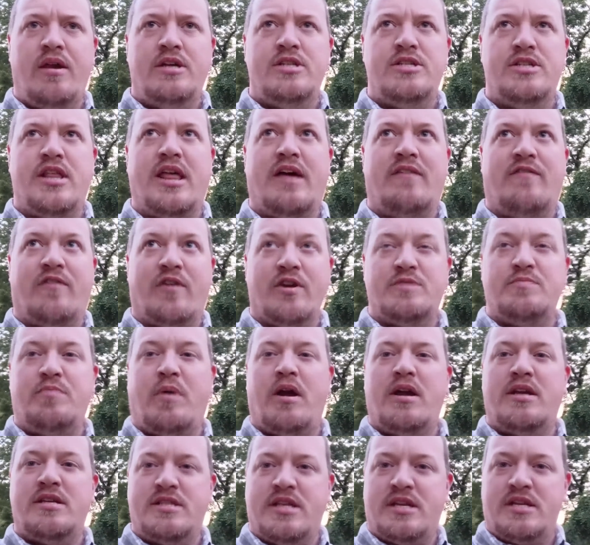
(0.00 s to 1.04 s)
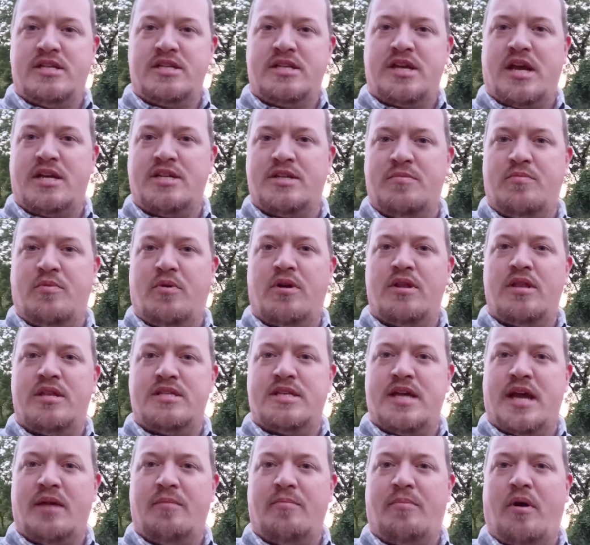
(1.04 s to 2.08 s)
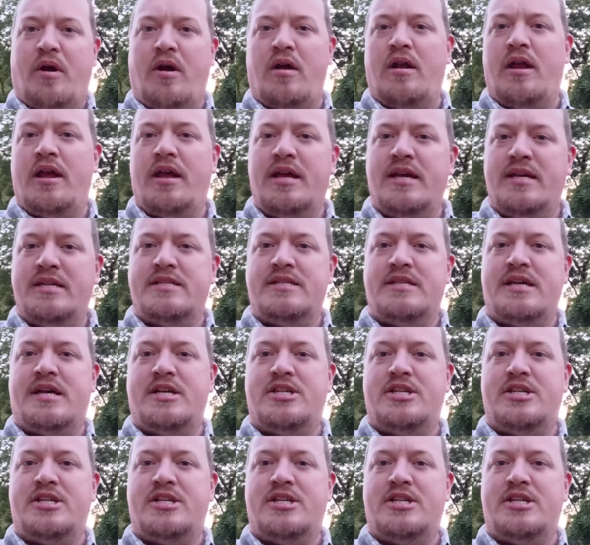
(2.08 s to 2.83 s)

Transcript: So that first part is the discussion board. The second part is